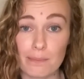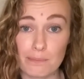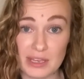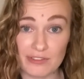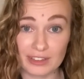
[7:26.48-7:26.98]

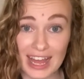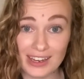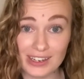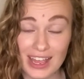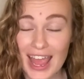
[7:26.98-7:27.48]
B
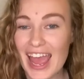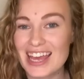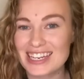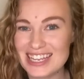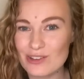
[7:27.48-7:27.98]
flat
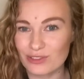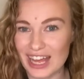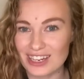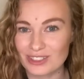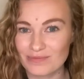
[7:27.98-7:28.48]
and E
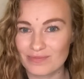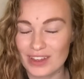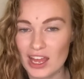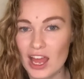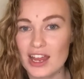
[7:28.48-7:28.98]
flat.
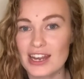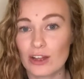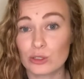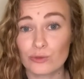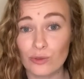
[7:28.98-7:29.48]
Now
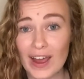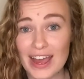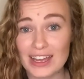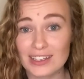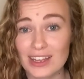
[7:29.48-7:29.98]
to
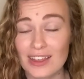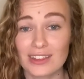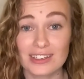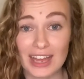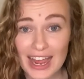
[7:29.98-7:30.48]
find the
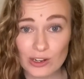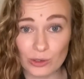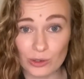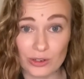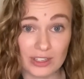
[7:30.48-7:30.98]
title
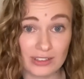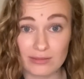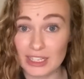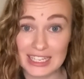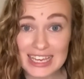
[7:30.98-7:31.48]
or the
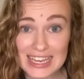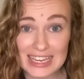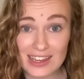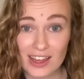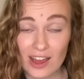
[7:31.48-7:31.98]

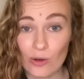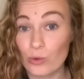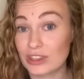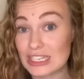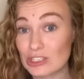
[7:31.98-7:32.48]
key
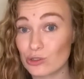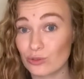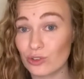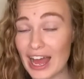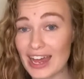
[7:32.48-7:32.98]
with these 2
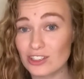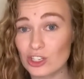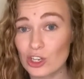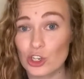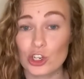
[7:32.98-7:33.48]
flats,
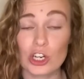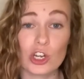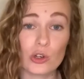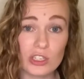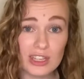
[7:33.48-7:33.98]
you're going to
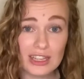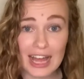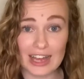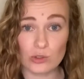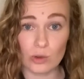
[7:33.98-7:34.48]
go to the
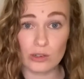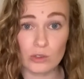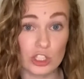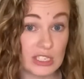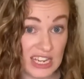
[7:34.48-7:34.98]
last one,
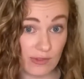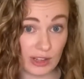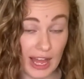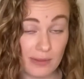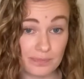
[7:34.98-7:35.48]
which is E
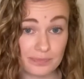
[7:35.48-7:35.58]
flat,